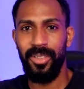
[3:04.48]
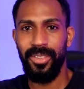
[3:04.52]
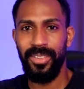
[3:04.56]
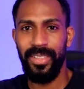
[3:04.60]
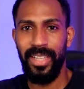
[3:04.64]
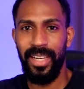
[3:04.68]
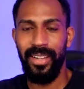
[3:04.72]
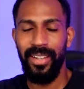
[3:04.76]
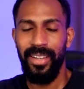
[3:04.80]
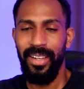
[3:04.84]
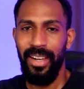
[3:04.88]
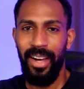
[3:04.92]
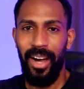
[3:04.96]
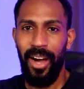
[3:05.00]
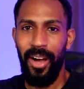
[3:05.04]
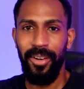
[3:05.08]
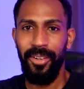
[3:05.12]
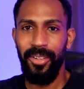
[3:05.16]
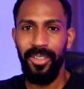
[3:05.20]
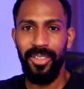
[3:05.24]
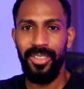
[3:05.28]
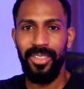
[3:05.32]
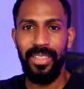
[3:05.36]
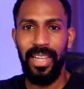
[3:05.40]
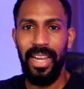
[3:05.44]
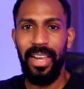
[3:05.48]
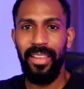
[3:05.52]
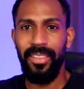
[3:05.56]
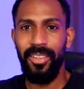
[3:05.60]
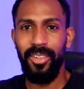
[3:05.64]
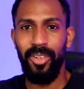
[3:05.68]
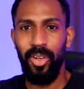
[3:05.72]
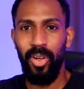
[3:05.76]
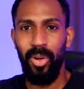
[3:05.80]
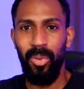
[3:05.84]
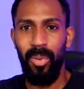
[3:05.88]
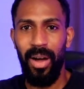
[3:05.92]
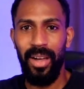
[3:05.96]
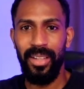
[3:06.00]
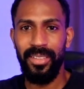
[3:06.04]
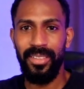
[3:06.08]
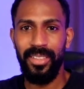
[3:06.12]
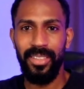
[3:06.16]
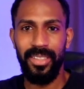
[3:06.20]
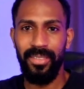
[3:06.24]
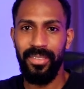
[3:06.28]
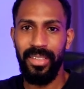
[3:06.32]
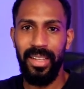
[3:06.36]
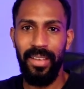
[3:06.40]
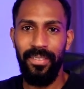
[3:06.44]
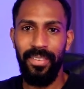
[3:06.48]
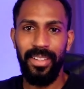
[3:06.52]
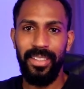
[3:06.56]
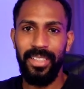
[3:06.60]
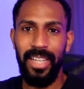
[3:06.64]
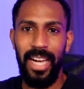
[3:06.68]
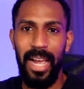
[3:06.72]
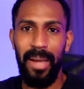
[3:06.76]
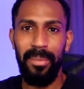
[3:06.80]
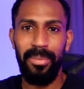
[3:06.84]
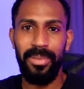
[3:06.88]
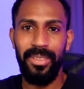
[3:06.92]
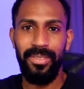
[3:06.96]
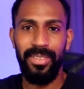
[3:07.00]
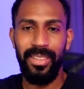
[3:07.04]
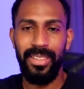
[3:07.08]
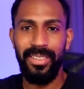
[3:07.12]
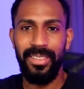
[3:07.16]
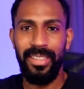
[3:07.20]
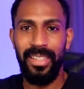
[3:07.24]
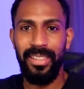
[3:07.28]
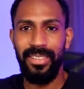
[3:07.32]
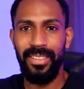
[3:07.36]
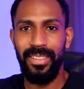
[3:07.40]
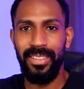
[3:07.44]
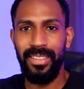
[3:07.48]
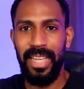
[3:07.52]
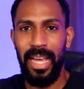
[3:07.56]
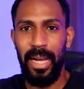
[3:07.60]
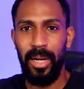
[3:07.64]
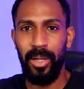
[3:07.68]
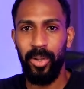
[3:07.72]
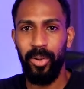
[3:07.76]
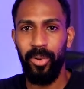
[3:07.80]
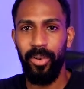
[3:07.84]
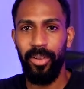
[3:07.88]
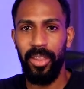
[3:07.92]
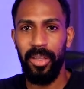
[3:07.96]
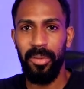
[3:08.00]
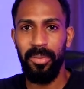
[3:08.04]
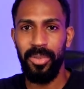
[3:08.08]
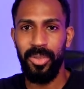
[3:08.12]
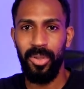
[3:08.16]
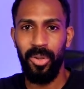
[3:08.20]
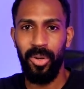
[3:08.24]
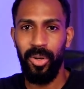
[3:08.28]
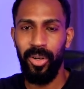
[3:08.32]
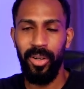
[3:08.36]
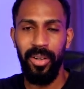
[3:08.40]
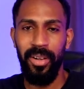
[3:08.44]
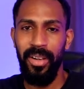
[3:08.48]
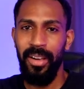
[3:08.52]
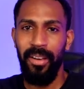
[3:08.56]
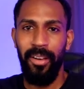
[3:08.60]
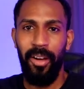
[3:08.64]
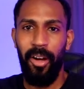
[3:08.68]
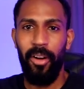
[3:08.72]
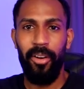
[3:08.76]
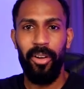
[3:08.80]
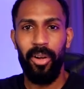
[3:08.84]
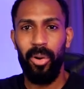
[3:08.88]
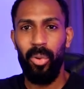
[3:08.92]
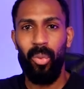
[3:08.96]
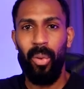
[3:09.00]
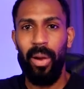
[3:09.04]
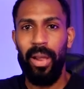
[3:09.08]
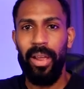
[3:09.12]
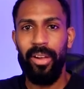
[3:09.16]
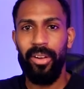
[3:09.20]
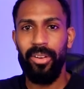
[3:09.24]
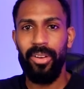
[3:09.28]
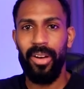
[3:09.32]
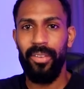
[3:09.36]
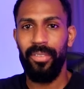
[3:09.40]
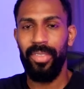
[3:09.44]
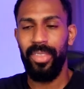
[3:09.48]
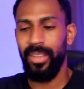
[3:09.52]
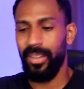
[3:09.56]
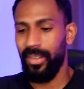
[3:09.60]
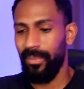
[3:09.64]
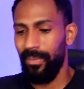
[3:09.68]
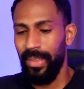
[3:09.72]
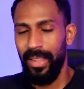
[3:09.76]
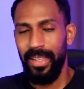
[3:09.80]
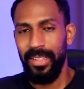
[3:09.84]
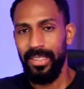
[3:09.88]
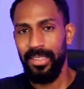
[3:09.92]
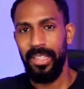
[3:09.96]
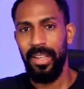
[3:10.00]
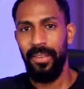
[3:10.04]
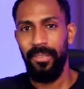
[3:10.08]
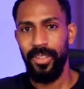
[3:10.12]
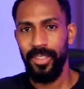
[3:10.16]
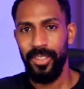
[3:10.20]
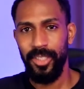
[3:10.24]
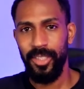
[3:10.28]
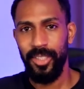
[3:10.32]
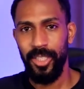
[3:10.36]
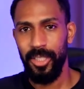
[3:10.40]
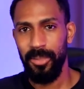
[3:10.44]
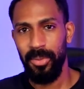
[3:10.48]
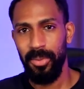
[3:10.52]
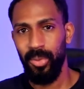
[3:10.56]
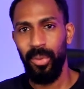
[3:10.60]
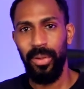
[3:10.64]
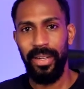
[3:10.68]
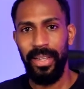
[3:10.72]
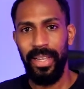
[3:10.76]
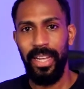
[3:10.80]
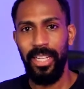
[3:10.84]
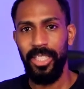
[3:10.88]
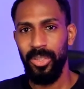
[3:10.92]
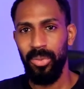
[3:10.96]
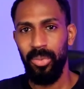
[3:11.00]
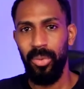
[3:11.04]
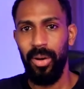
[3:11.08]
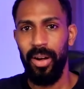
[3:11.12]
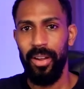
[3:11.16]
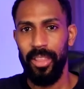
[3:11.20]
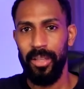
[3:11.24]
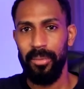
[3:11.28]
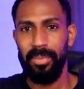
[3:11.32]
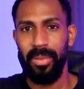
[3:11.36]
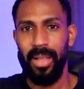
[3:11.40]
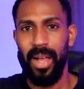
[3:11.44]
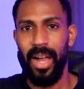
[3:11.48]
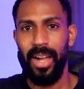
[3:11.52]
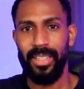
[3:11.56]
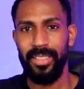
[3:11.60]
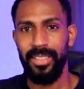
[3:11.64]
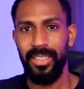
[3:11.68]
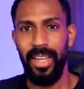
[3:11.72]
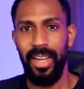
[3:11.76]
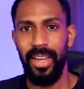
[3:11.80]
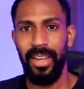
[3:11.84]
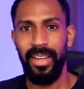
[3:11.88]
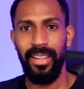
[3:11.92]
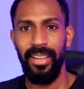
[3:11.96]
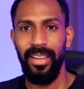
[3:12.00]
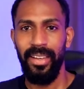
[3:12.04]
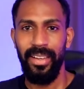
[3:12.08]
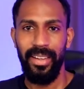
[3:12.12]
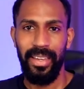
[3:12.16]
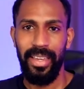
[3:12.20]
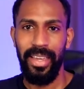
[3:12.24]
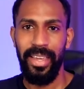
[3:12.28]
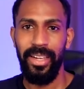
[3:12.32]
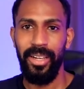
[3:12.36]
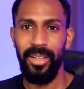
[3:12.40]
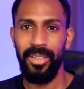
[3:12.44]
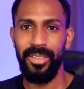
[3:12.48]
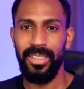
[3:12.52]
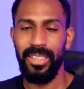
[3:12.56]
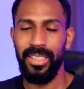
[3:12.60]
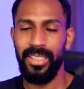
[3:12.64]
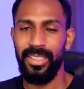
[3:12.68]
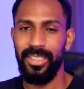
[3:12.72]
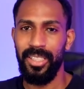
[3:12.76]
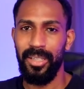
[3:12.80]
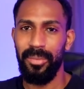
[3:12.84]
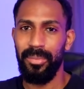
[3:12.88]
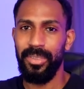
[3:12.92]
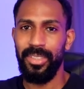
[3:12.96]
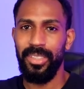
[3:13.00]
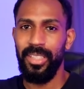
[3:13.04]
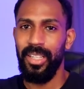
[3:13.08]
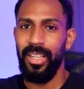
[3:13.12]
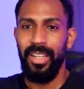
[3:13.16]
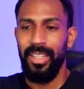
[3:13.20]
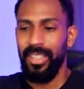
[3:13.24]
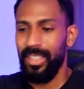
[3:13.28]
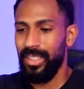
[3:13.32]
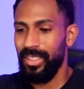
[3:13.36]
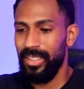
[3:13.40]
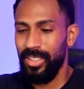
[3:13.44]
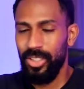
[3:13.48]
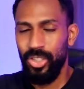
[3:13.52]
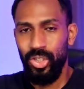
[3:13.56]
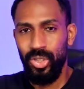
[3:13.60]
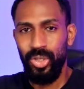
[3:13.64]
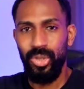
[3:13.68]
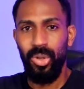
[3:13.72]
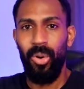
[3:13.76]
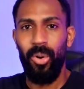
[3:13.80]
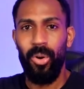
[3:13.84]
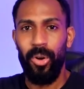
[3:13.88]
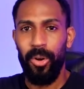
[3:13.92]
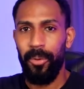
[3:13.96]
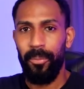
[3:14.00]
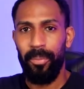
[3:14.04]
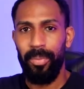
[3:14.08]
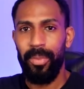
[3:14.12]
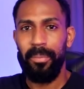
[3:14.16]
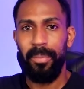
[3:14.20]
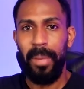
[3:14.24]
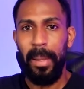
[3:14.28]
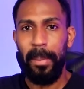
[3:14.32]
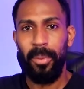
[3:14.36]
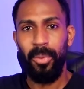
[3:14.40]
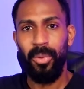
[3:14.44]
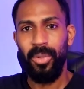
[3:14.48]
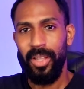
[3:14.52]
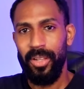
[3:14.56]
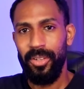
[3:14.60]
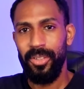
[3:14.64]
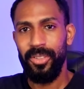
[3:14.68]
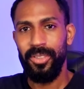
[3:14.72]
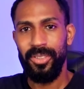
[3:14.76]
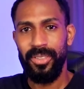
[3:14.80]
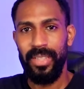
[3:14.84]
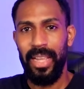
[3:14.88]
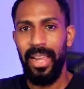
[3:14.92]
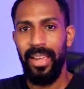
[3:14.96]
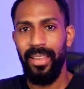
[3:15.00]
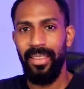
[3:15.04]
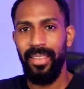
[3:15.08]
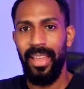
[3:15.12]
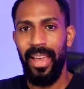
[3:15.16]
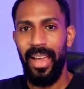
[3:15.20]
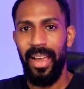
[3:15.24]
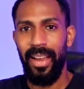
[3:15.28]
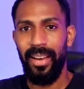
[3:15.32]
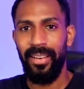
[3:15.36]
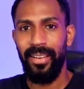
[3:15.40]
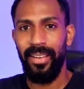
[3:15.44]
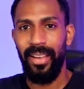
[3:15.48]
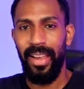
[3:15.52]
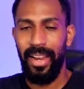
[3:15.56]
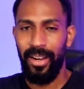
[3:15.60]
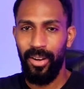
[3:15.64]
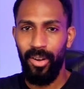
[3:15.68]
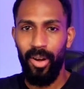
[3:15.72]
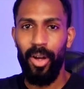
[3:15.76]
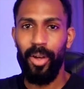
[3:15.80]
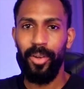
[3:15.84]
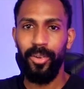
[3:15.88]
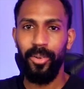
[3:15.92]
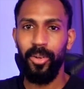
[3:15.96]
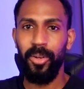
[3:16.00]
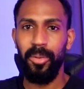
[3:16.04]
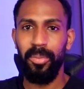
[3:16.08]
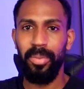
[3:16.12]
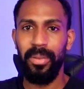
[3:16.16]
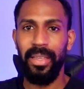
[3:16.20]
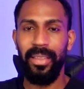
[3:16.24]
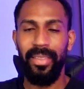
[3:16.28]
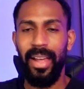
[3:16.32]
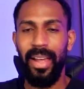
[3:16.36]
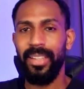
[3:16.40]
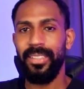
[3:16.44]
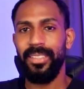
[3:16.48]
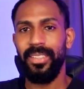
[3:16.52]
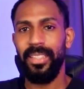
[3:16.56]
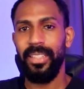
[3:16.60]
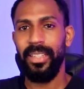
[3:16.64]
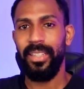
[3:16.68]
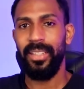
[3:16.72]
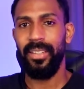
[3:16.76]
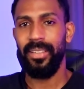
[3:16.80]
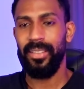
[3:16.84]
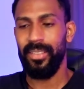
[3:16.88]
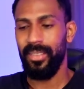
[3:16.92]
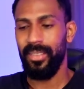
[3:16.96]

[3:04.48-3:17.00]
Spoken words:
that understand the nuances of different types of consensus algorithms or are aware of the differences between each one of the blockchain ecosystems, sure, people will understand that. And arguably, that's the